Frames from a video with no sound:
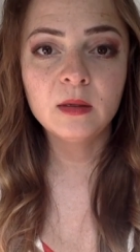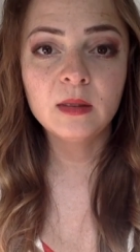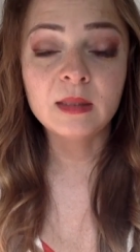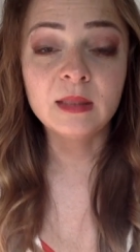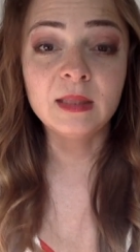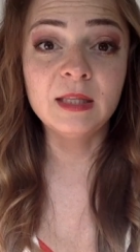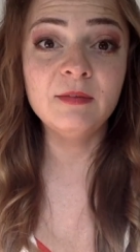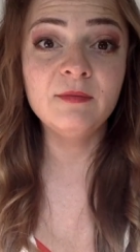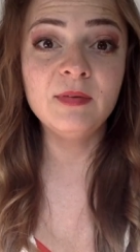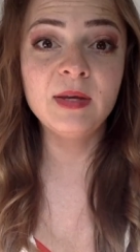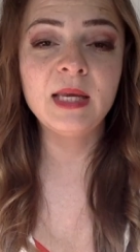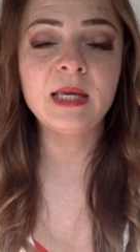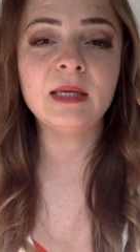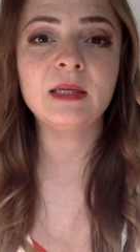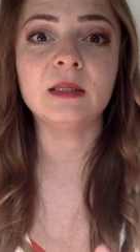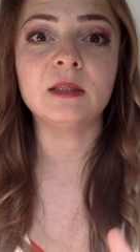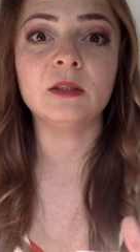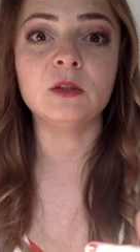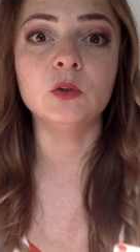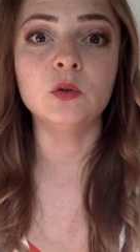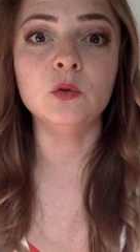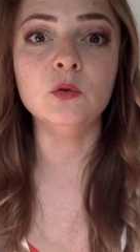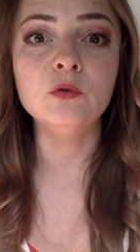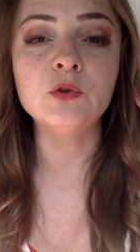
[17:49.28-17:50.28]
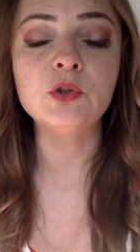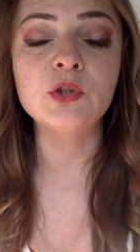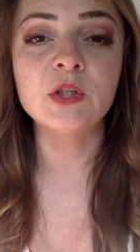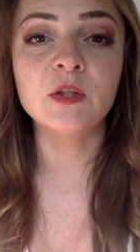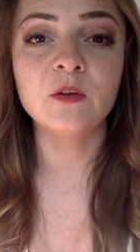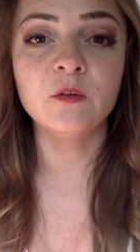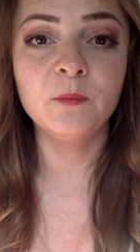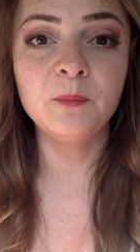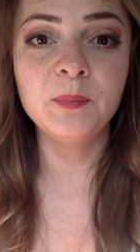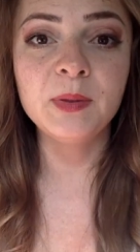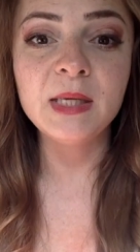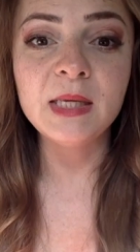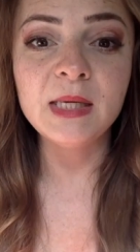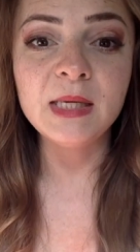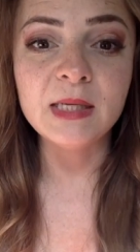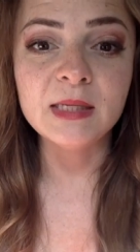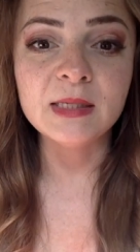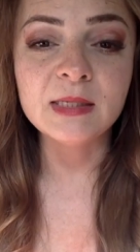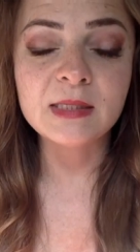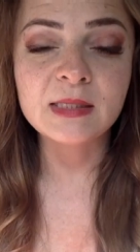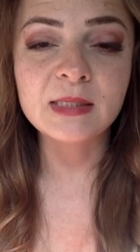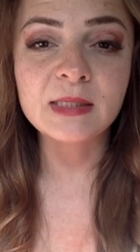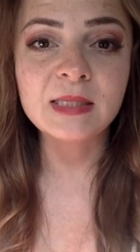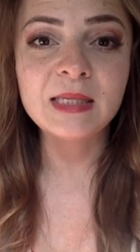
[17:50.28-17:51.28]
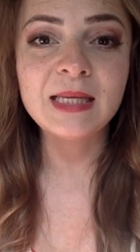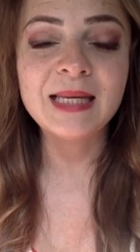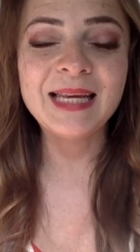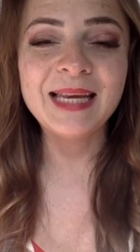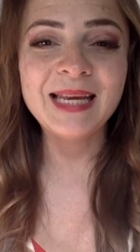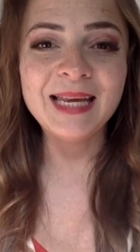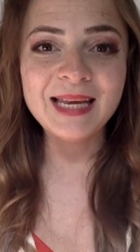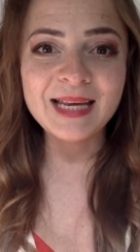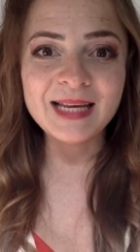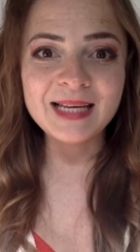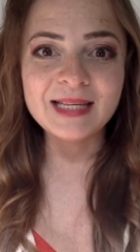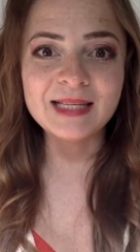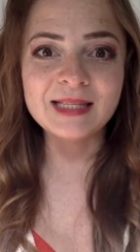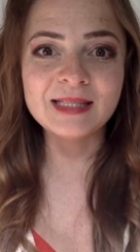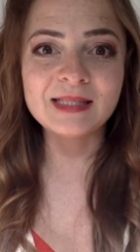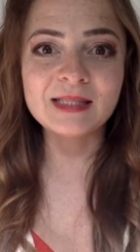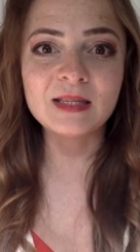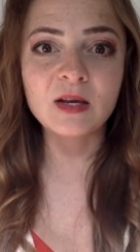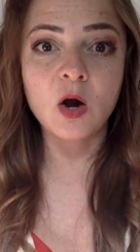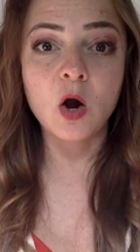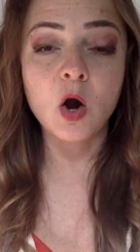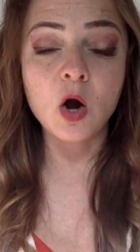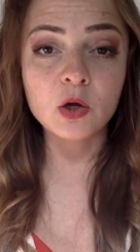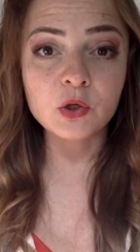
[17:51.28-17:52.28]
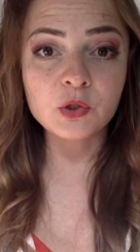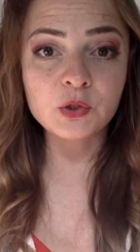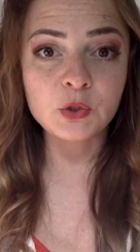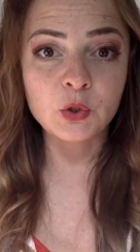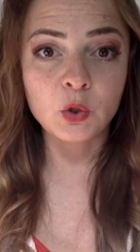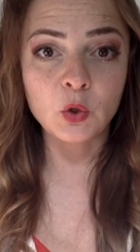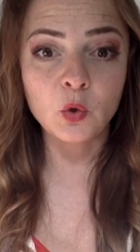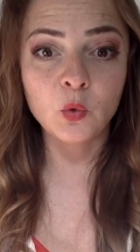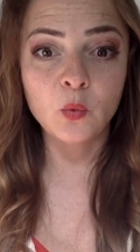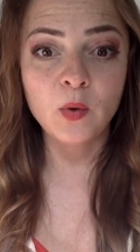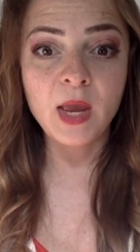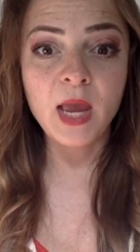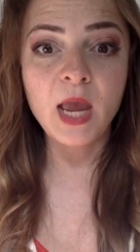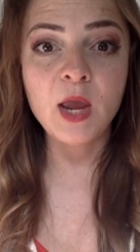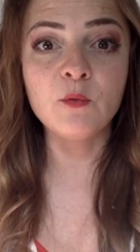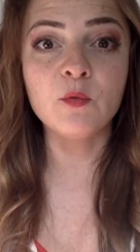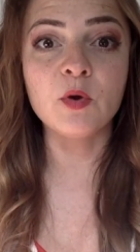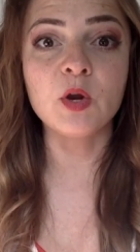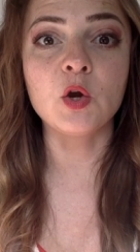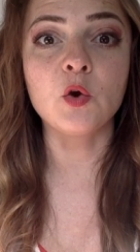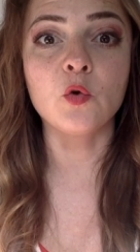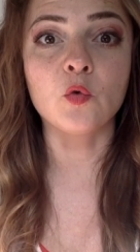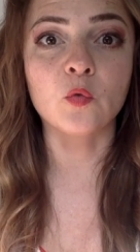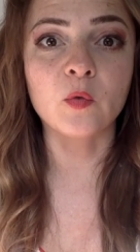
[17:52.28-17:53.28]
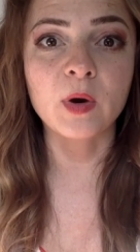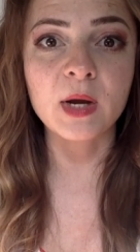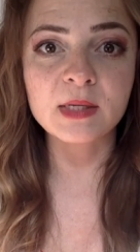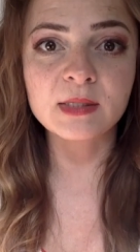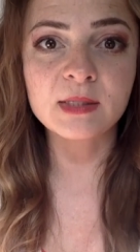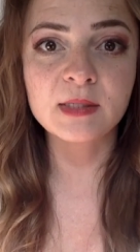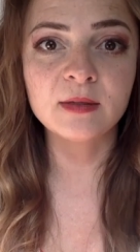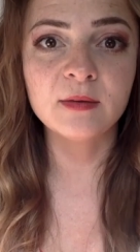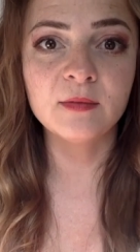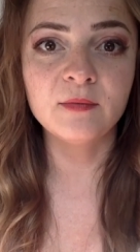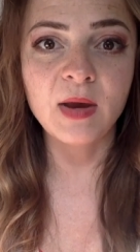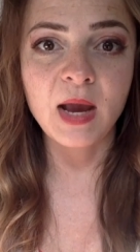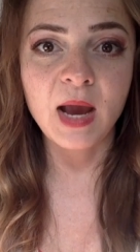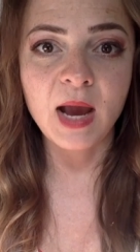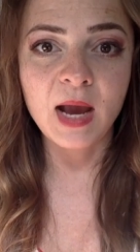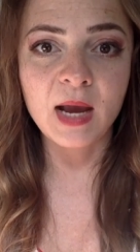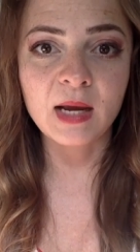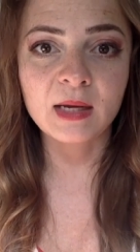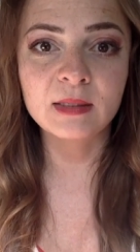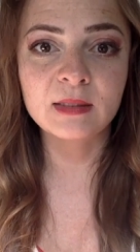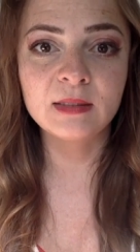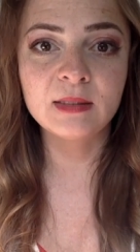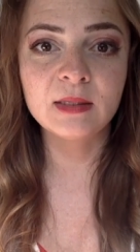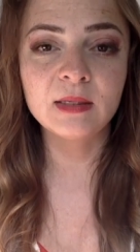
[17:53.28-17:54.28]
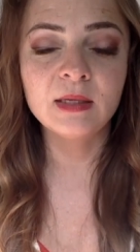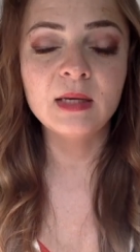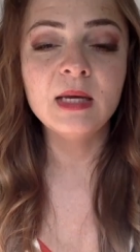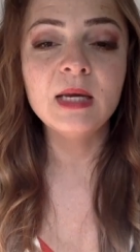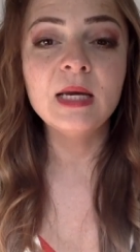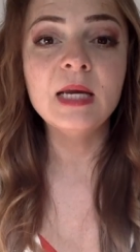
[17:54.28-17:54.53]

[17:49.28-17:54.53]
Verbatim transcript: living in an illusion of peace, is also a regressive act.